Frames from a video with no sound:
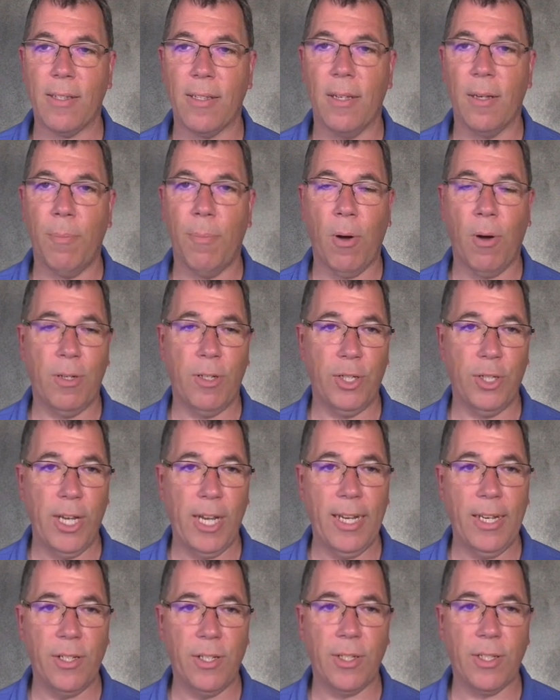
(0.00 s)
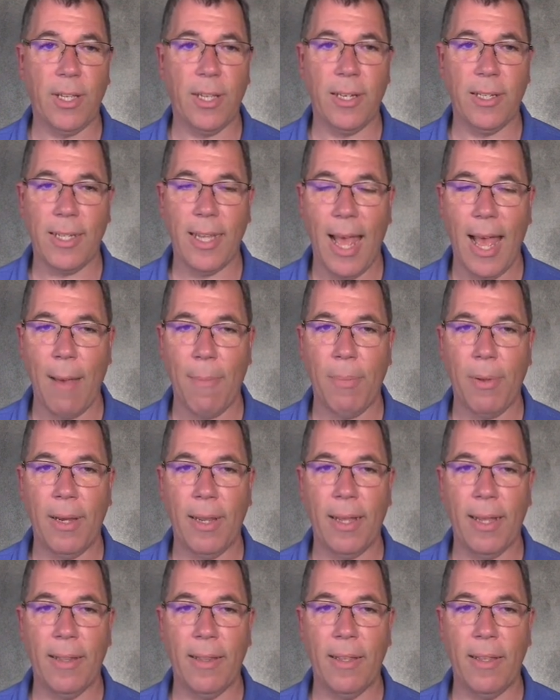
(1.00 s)
upon changes that is
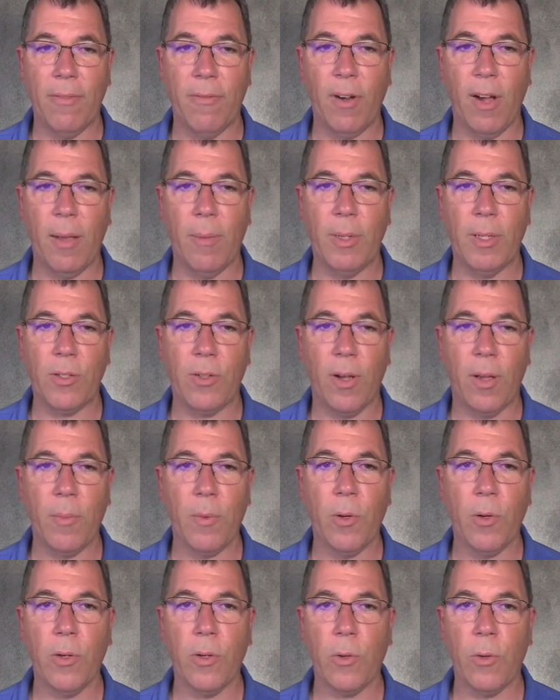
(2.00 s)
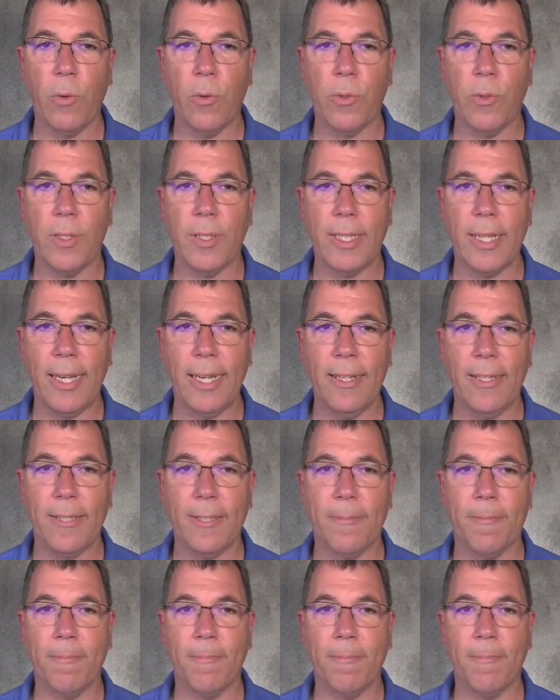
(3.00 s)
happening in the environment. So I'm going to go to Settings,